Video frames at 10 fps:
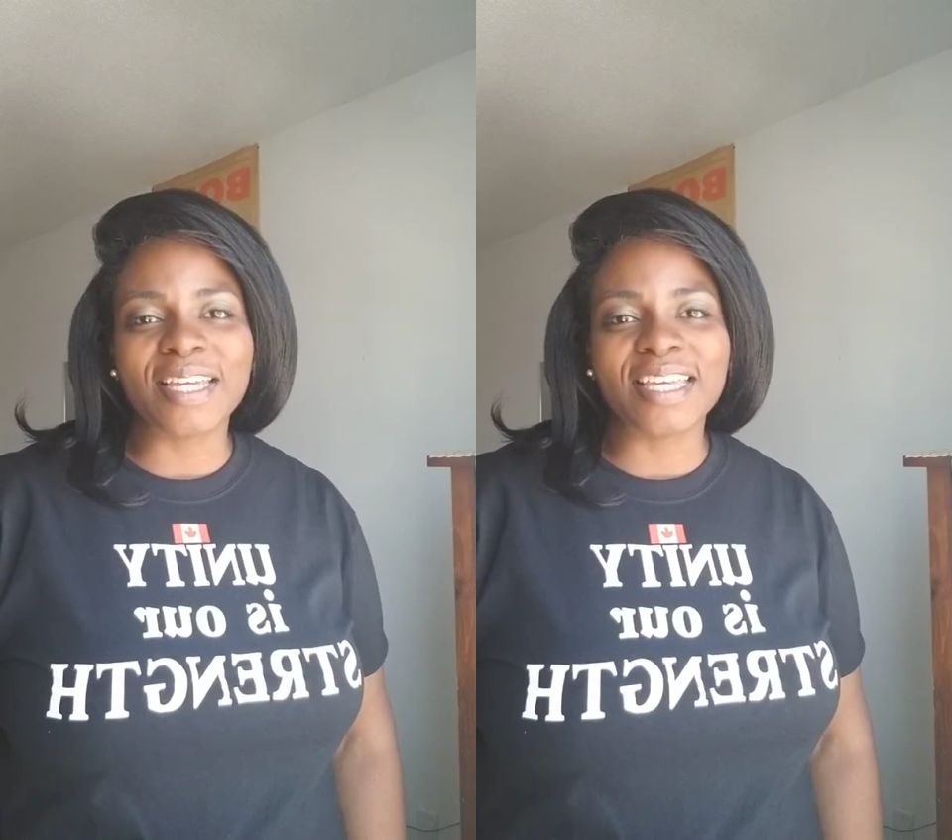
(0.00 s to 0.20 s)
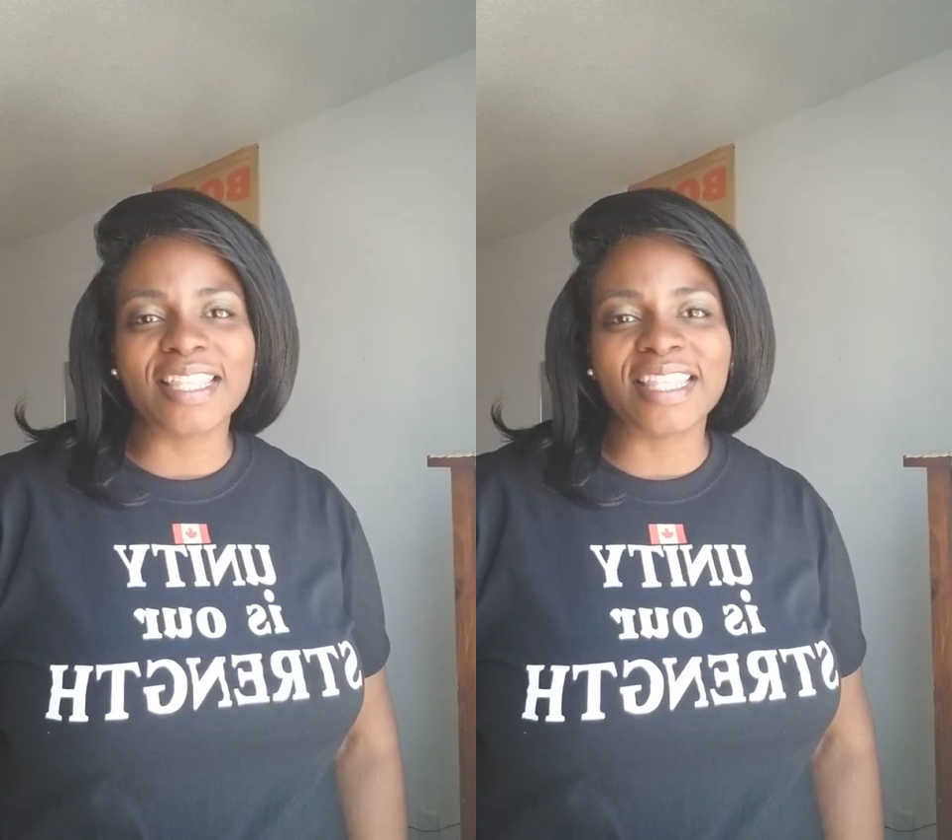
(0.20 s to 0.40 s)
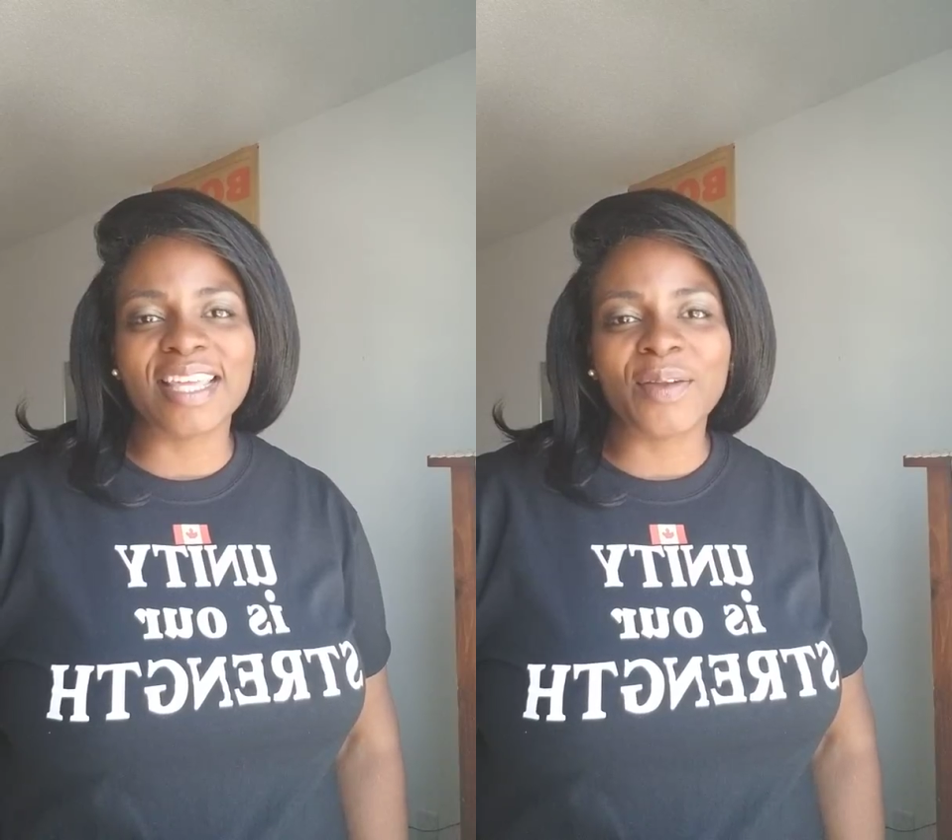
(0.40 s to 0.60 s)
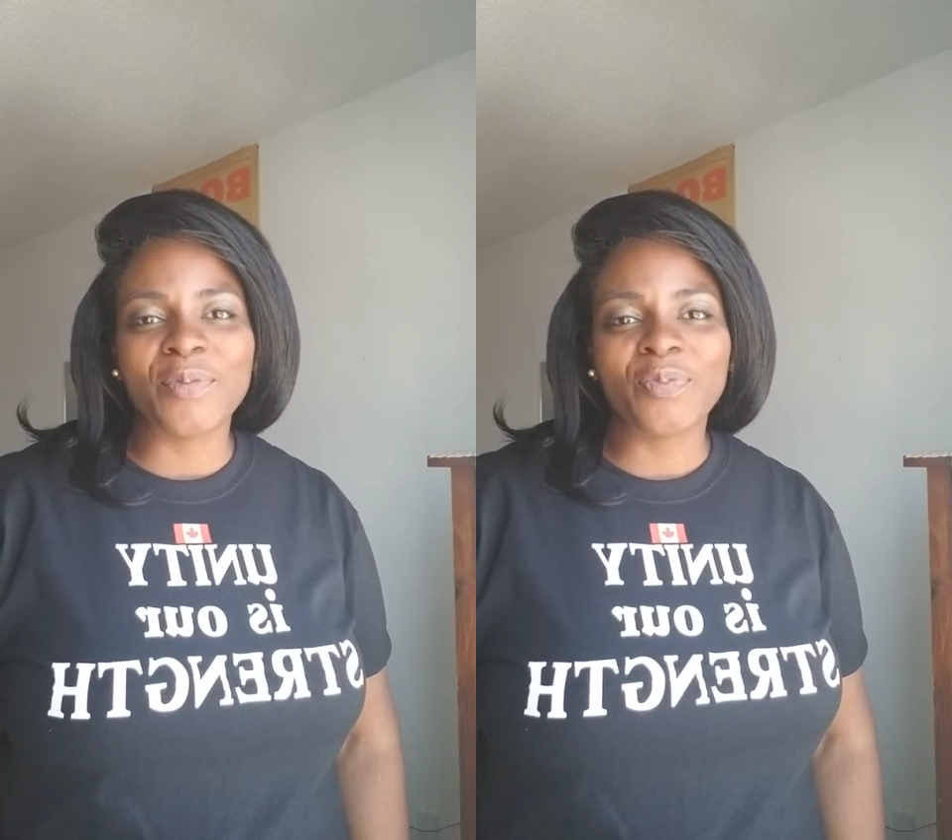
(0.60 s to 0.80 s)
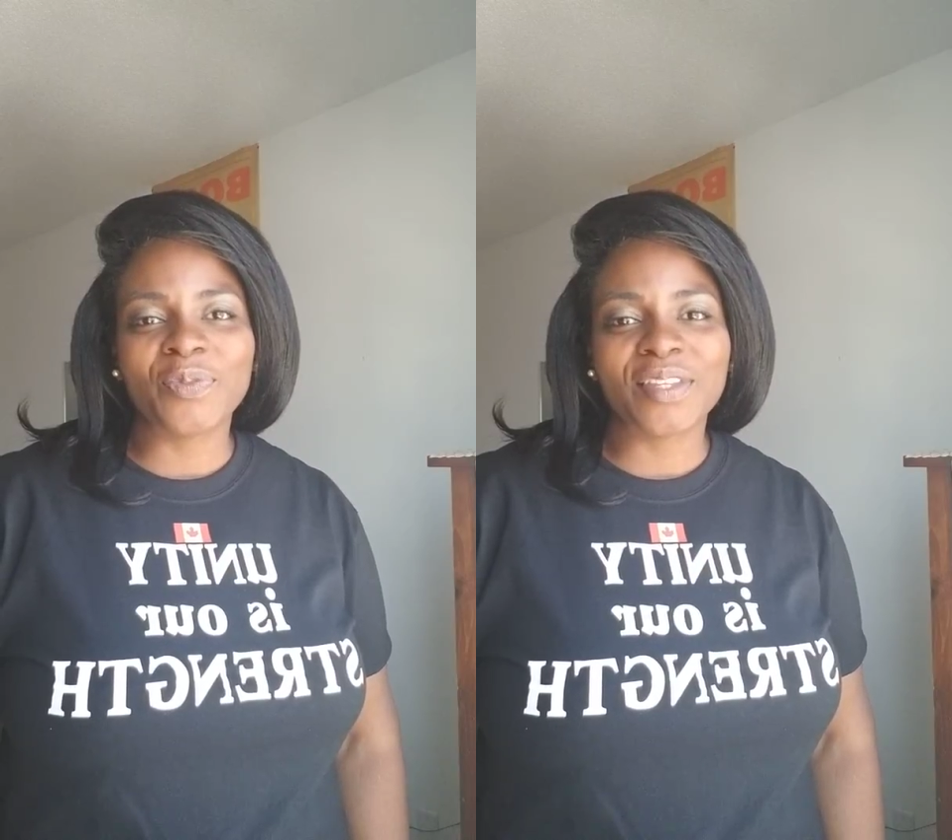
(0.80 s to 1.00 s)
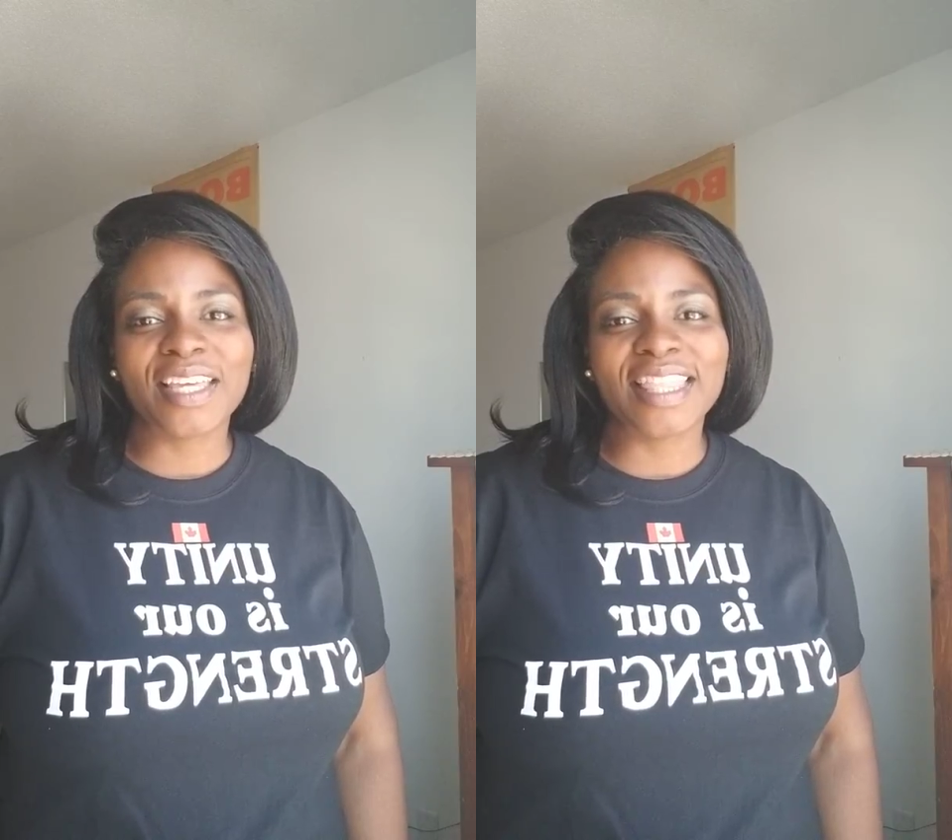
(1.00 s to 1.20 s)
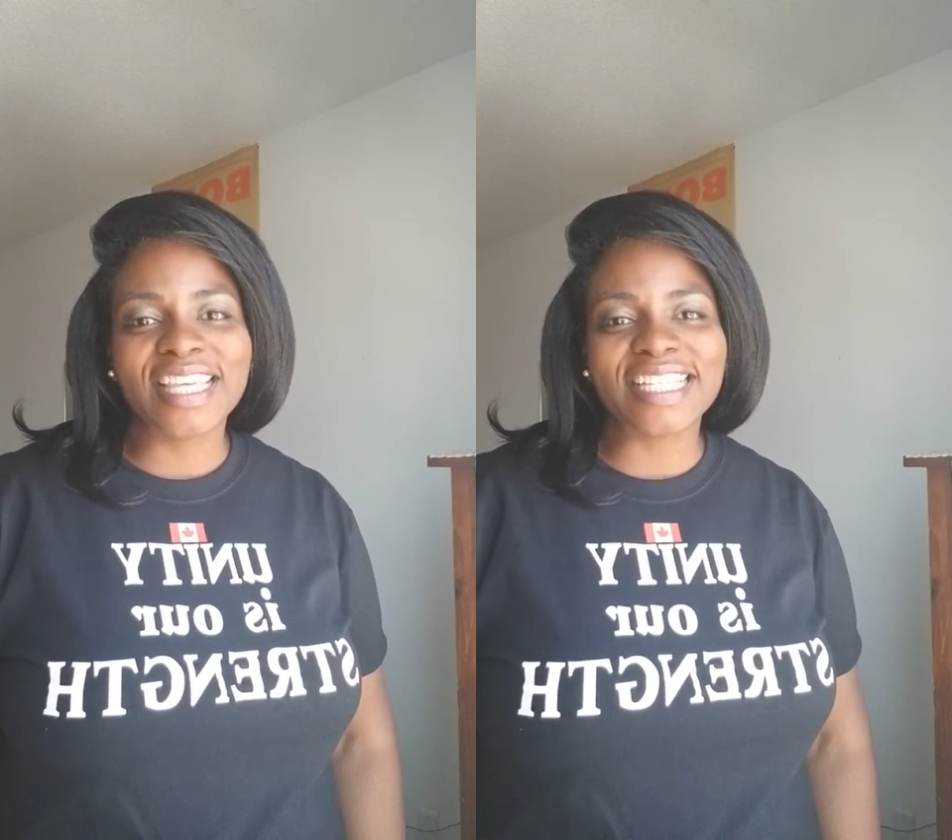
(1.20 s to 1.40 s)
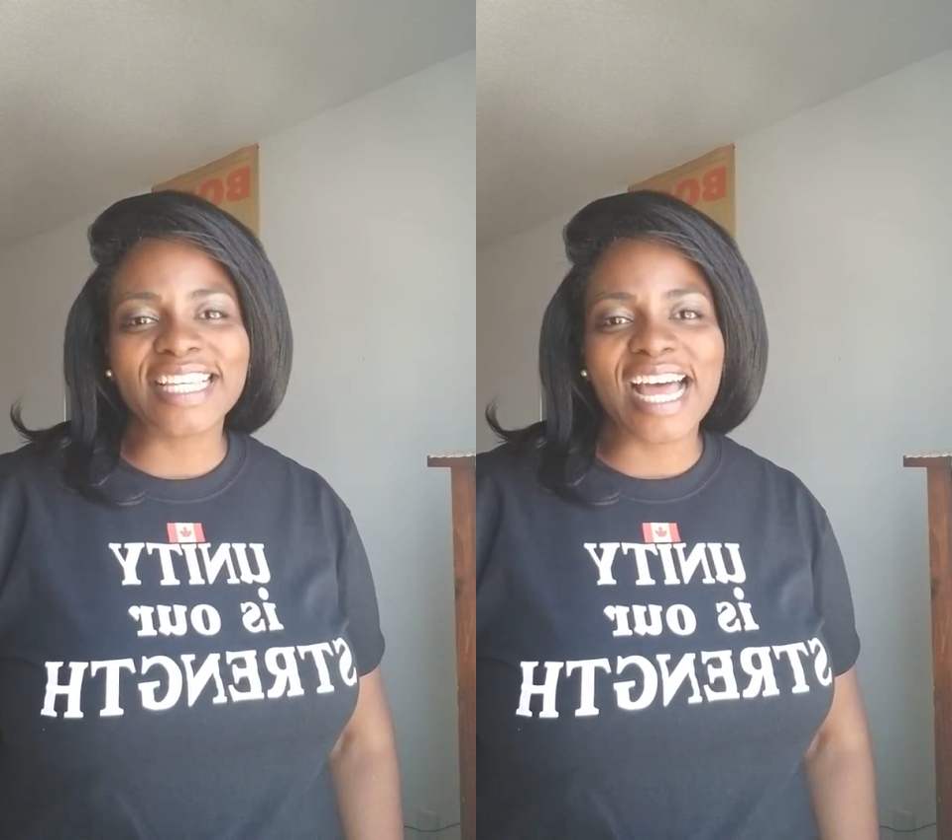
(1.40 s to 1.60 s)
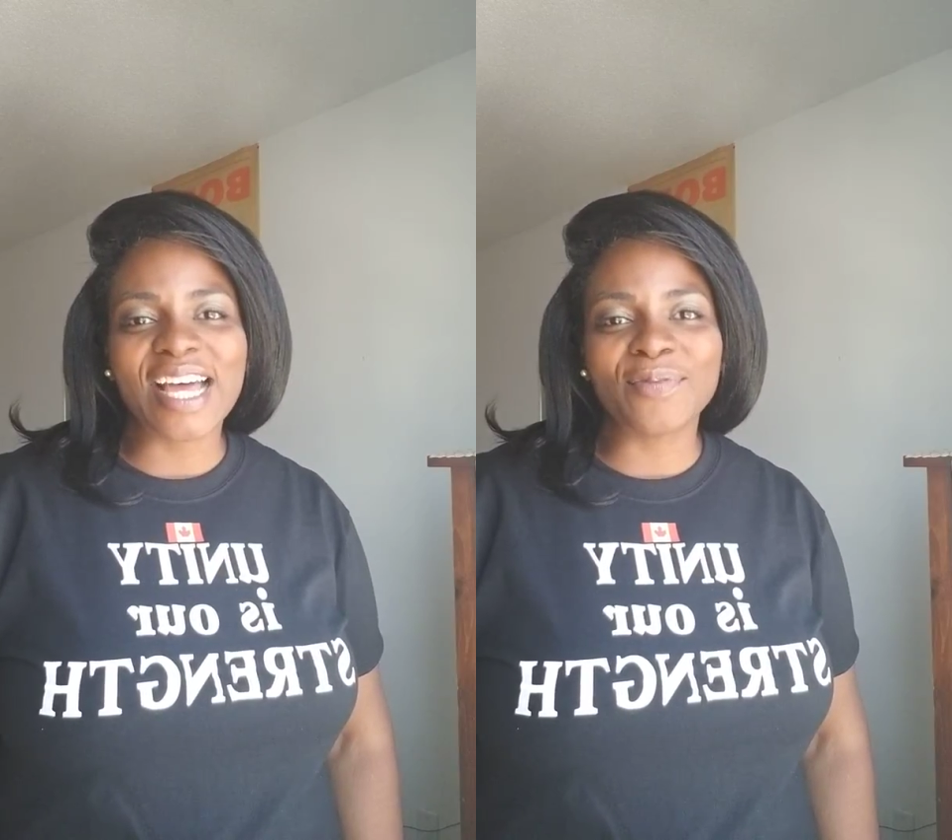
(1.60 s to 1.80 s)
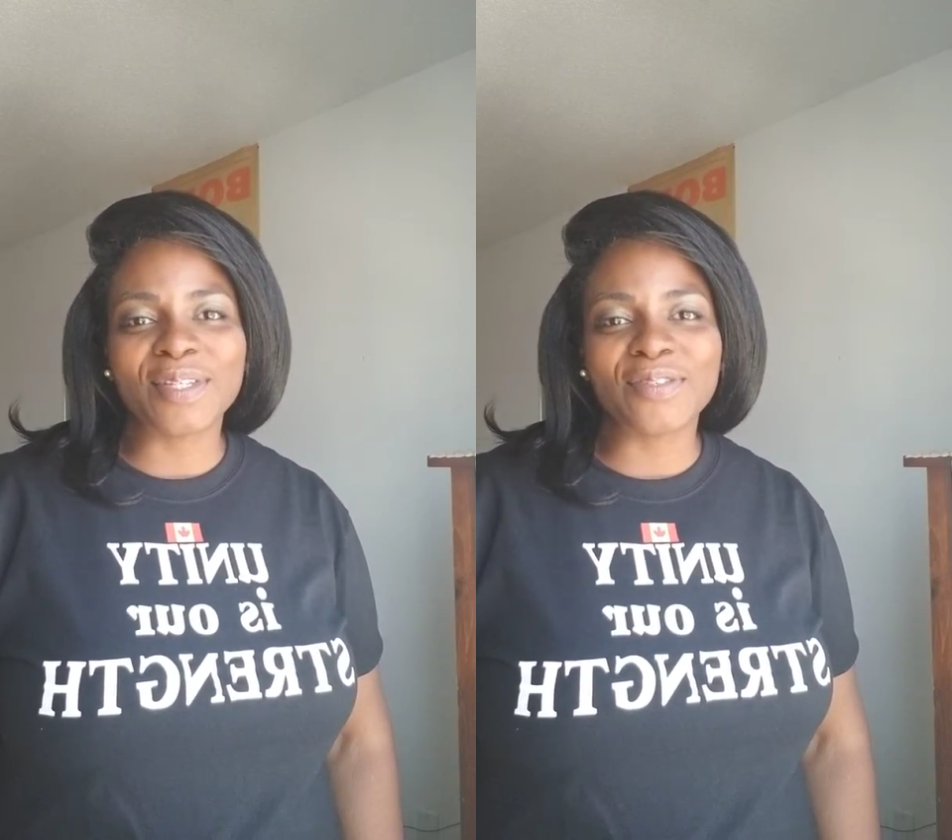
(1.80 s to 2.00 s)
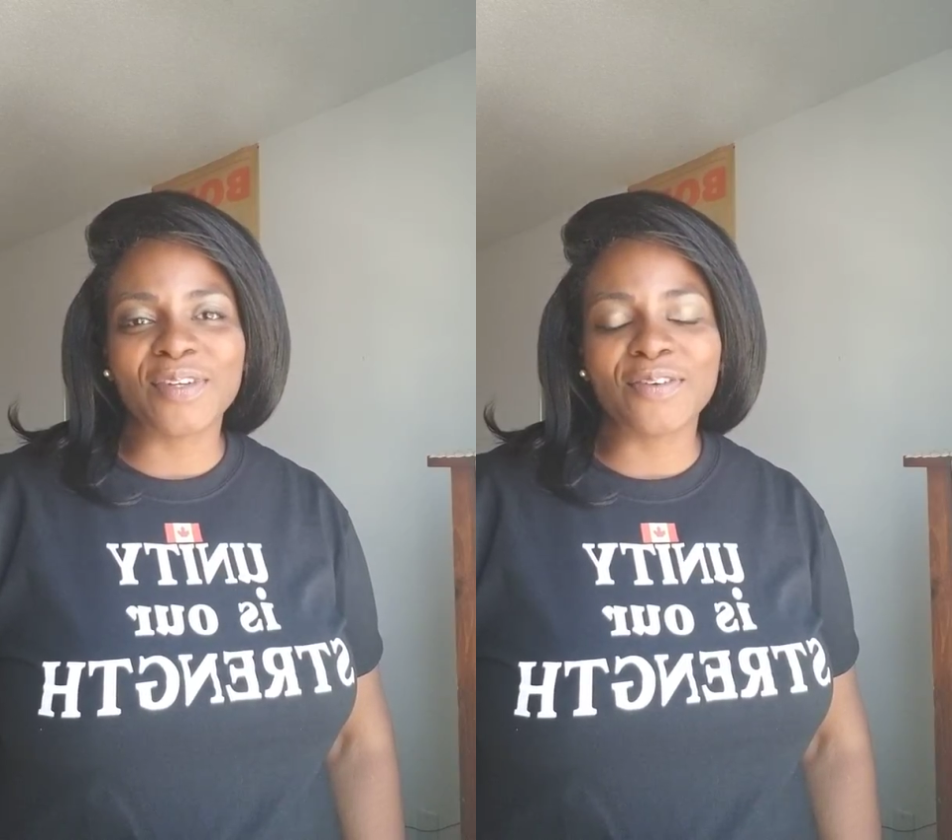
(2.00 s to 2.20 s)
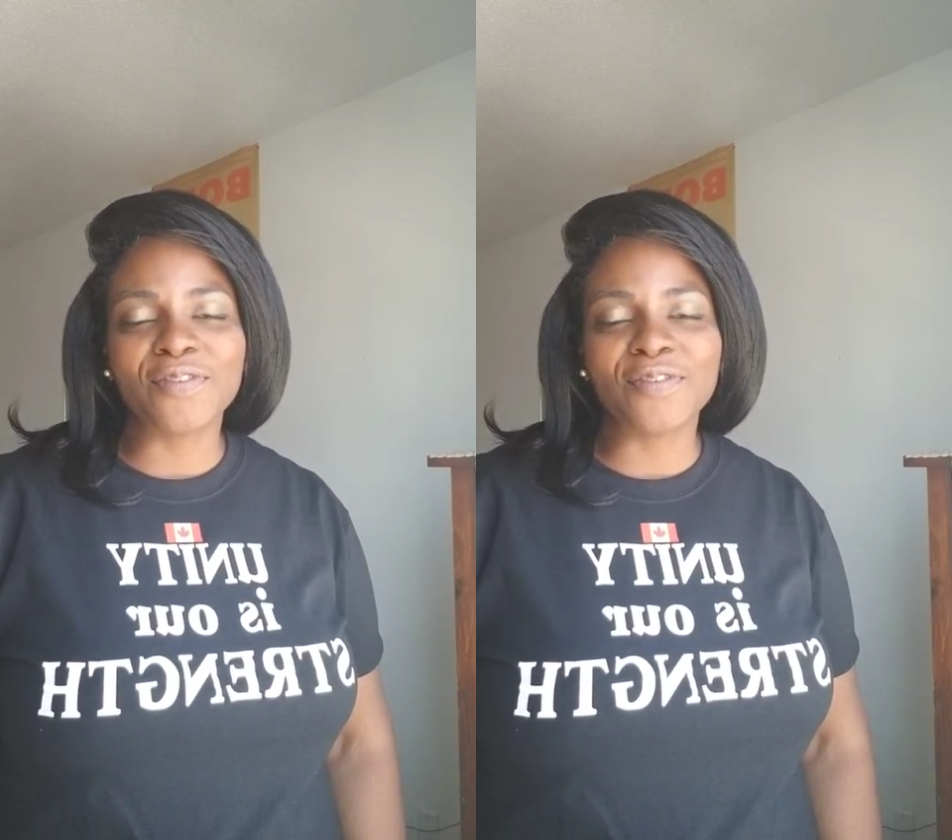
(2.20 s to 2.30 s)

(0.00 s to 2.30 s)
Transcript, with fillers: in this atmosphere.